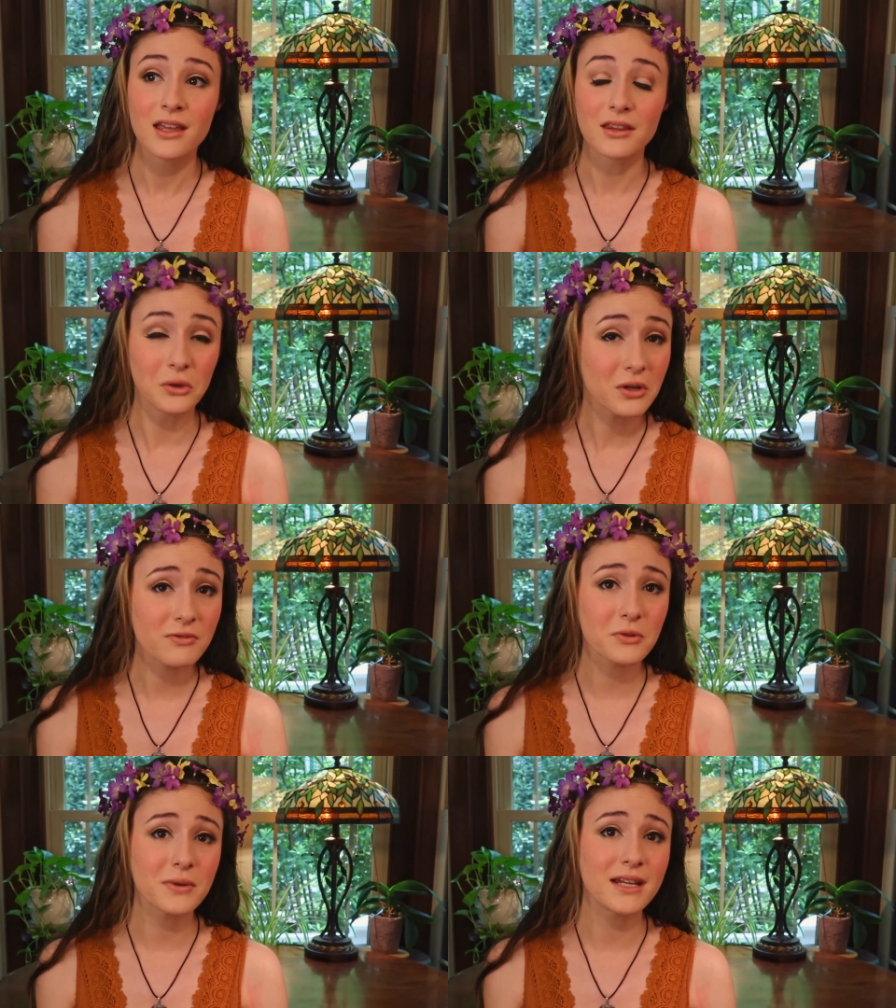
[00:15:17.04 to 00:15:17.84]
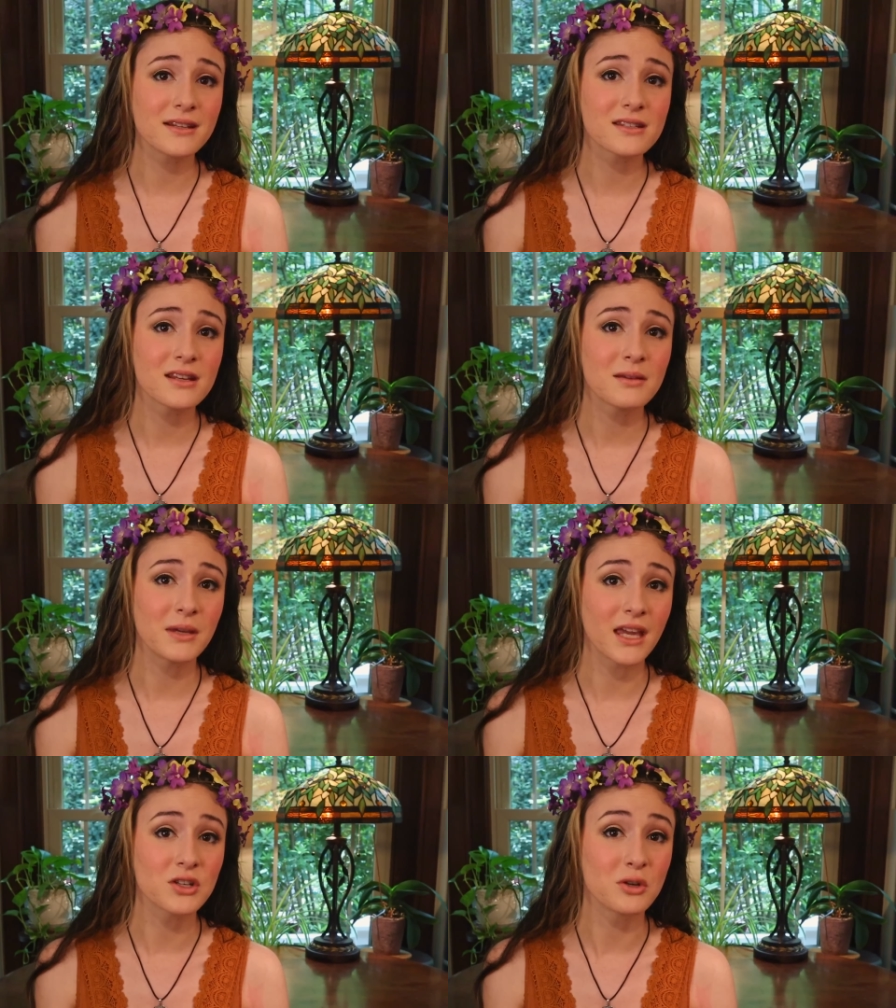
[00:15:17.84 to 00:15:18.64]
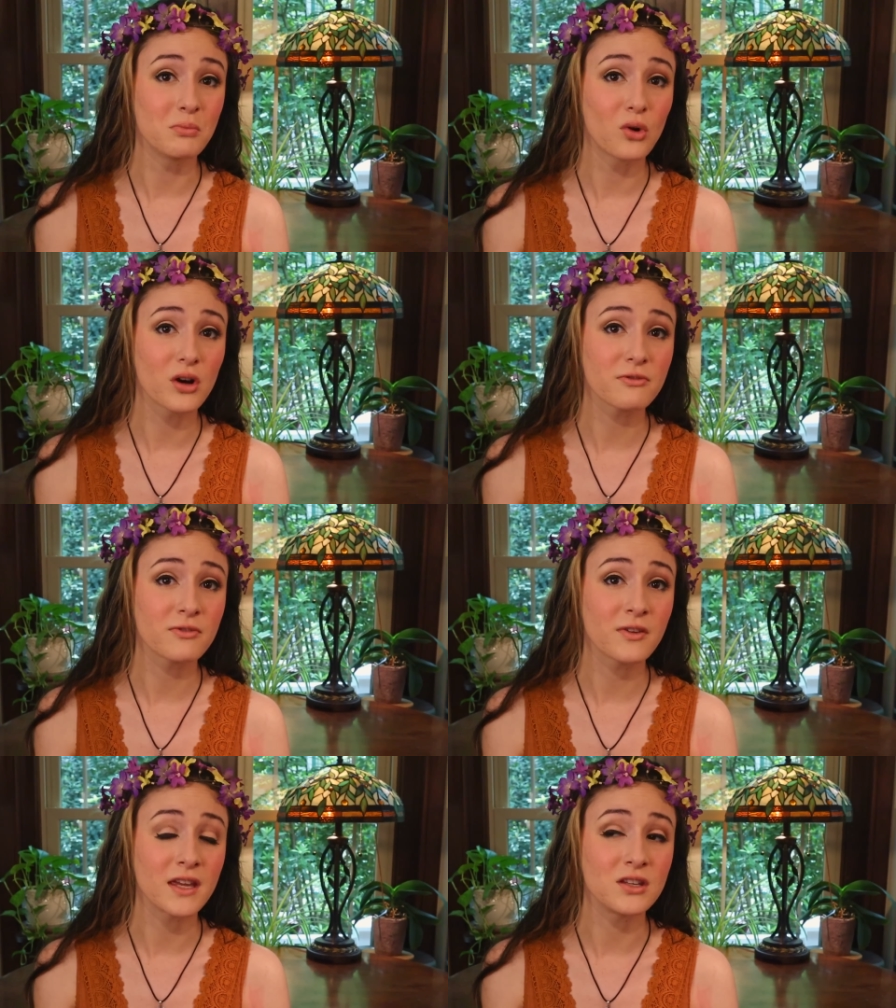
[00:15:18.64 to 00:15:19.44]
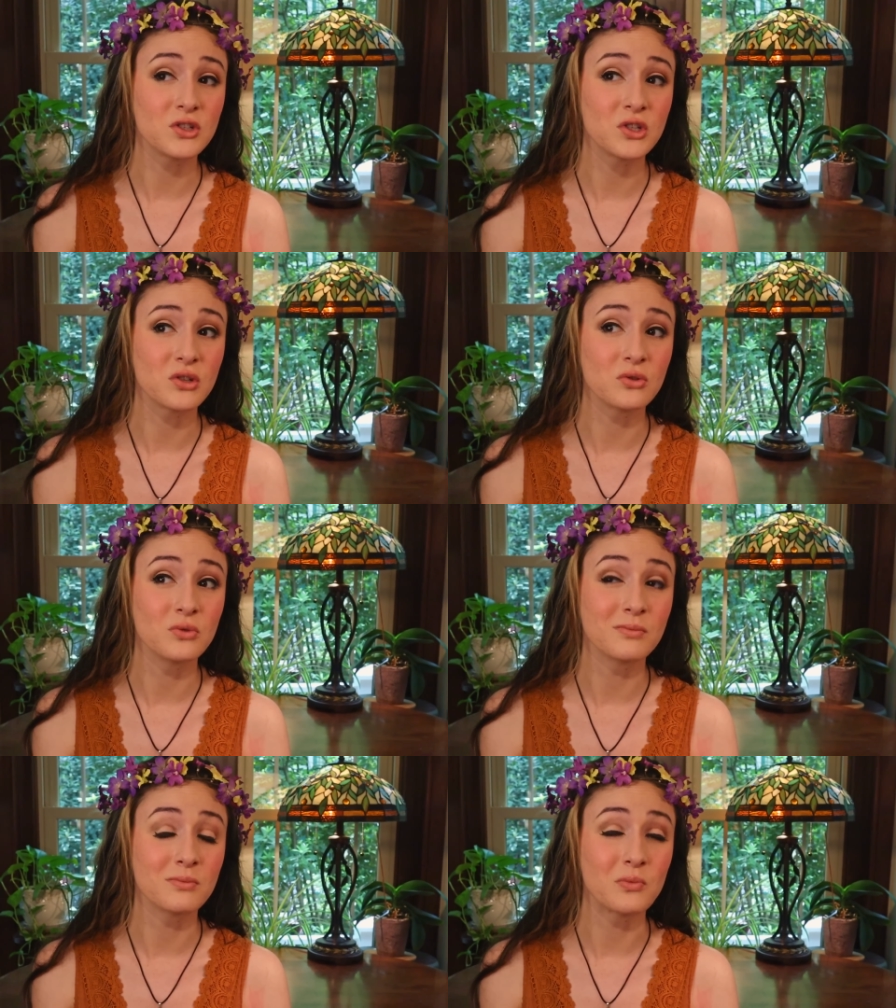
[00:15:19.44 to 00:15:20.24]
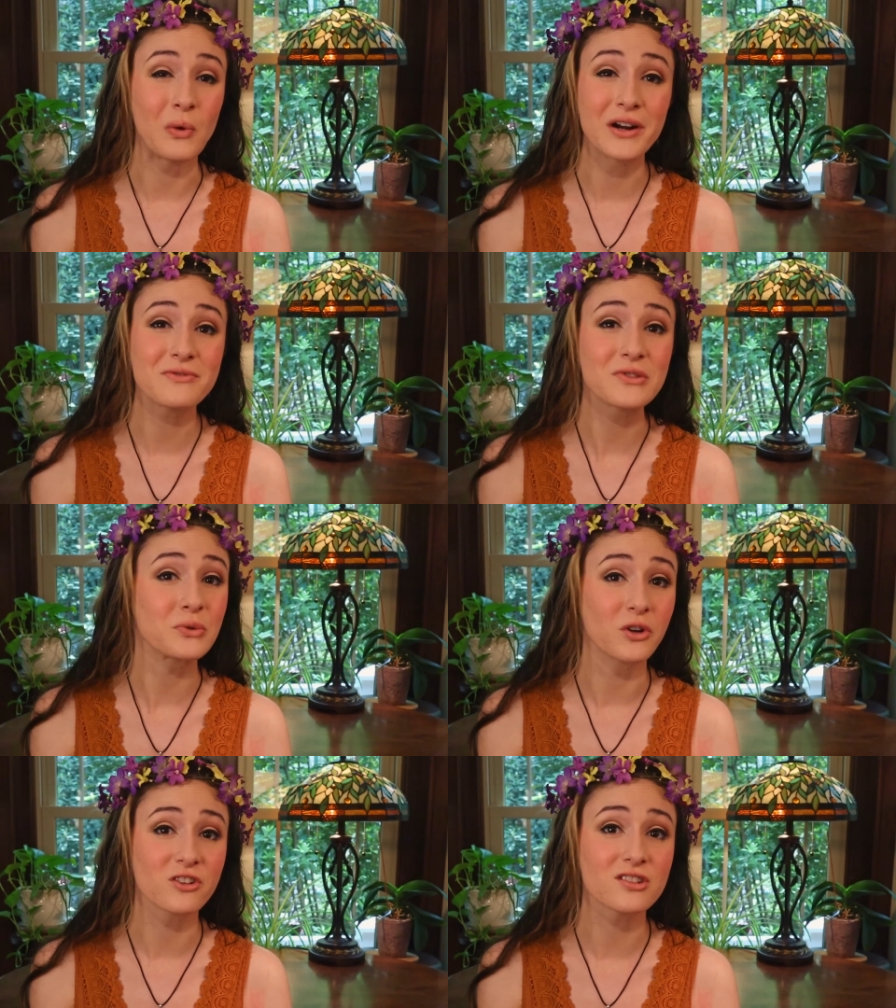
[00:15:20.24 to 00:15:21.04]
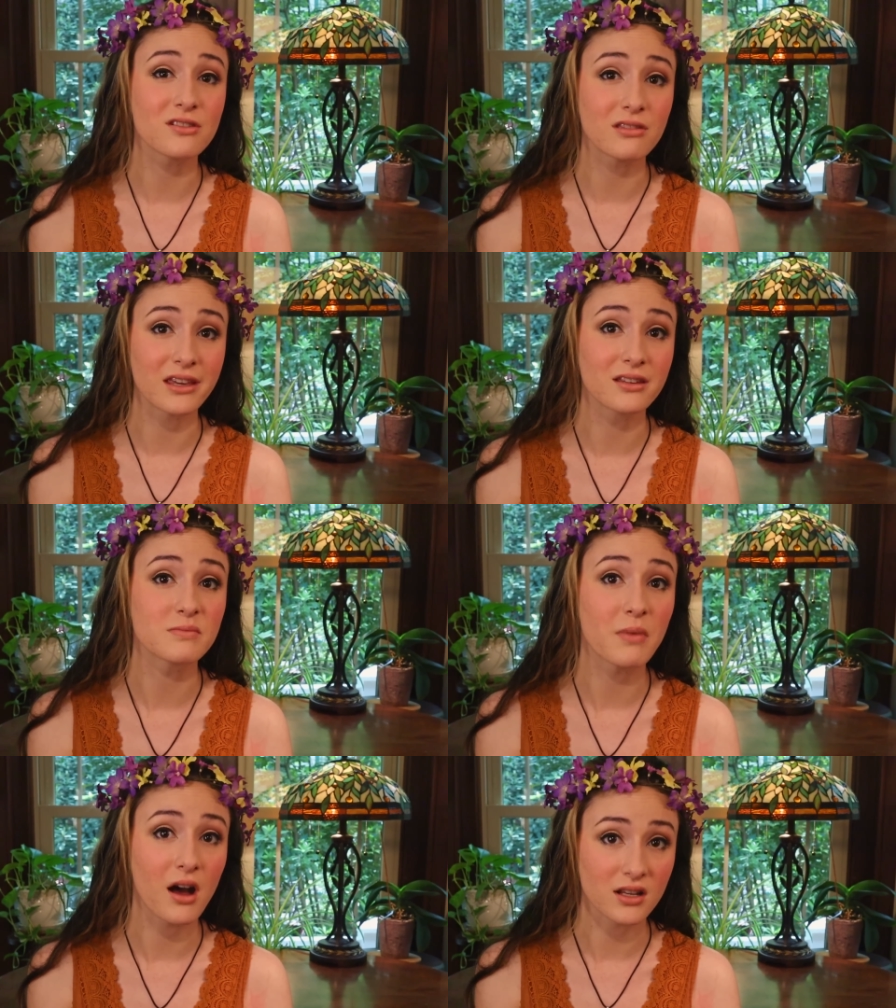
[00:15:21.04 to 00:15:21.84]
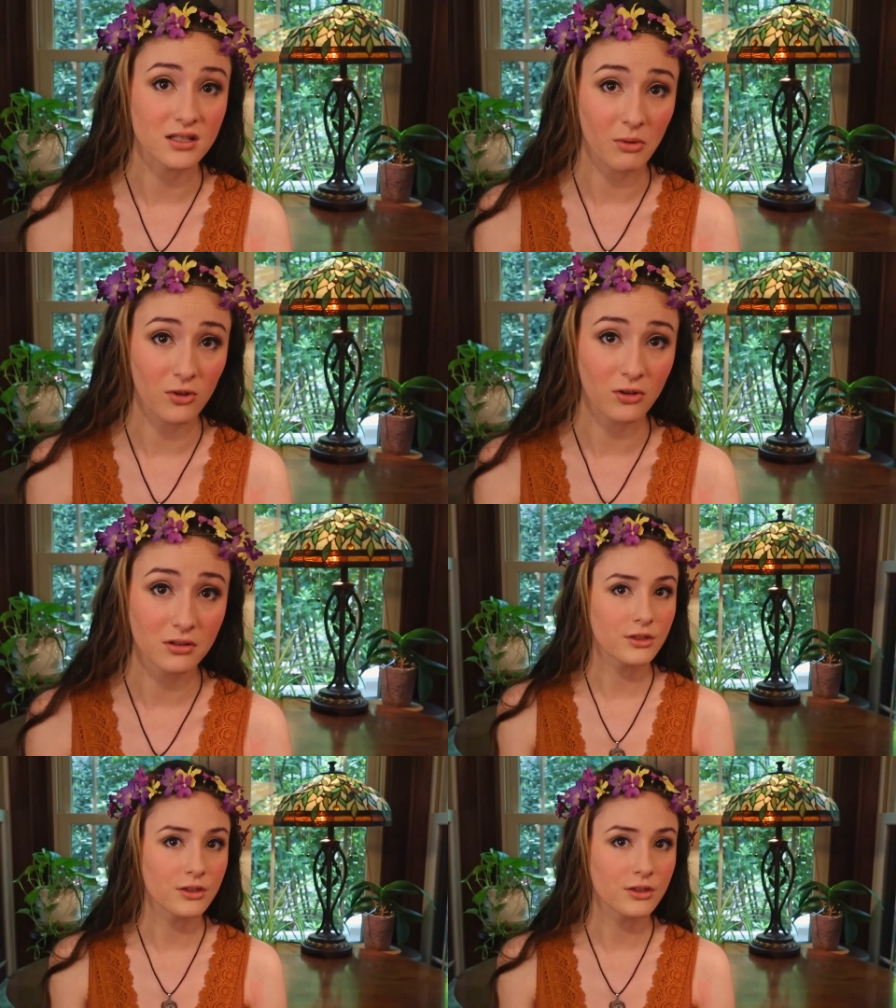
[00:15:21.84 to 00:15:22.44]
The Lord of the Rings began to morph into one of the worst things possible.